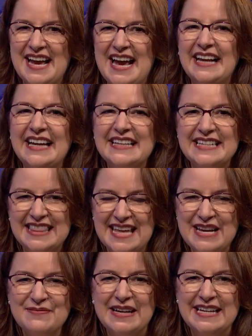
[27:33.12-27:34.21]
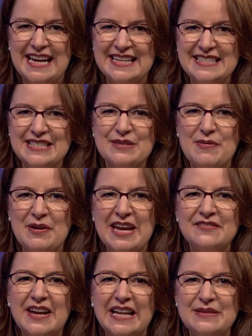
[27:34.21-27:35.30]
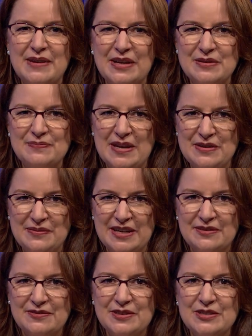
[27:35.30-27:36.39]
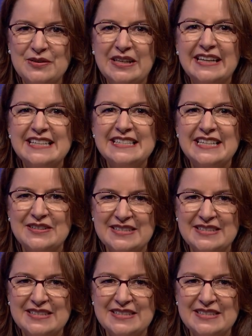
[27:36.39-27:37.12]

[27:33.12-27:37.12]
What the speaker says: I'd like to thank my guest, Spokane Valley Mayor Ben Wick, for joining us here